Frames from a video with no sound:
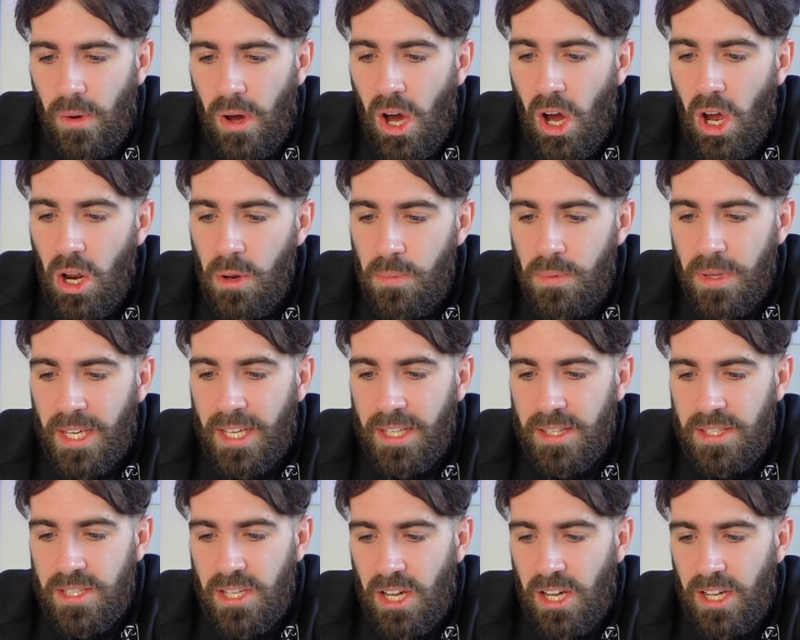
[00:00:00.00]
Hope he
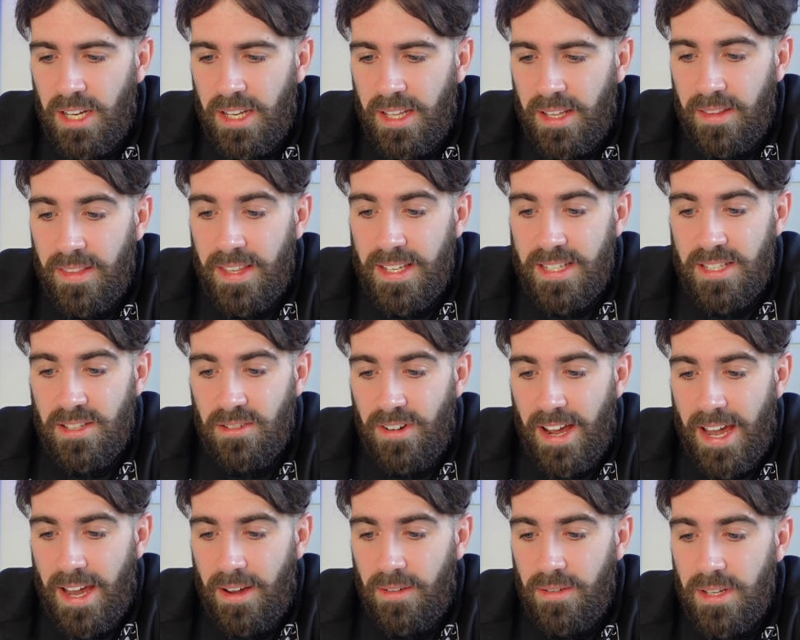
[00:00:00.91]
can turn this
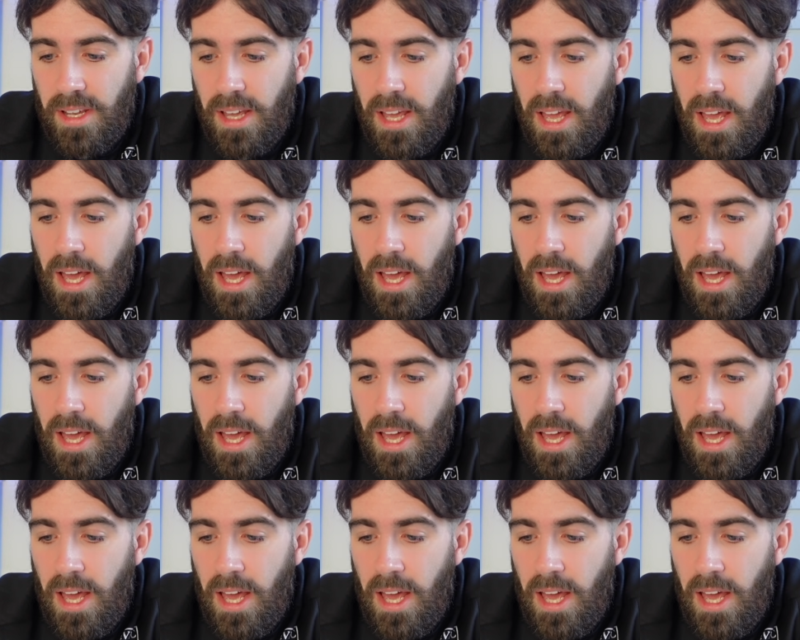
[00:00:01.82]
around.